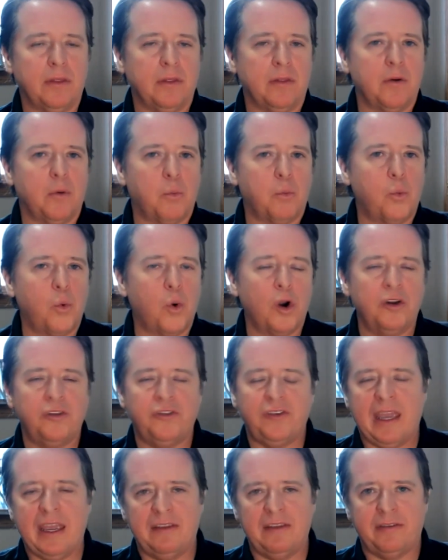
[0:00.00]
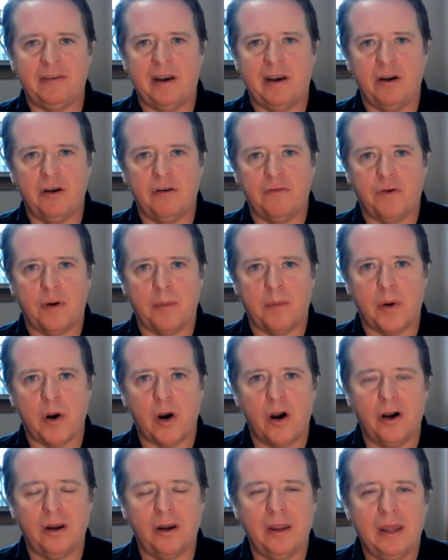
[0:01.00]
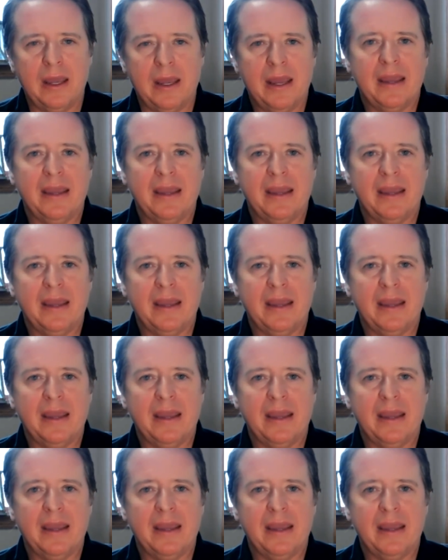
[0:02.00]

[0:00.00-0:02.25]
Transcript: The worst case scenario for a park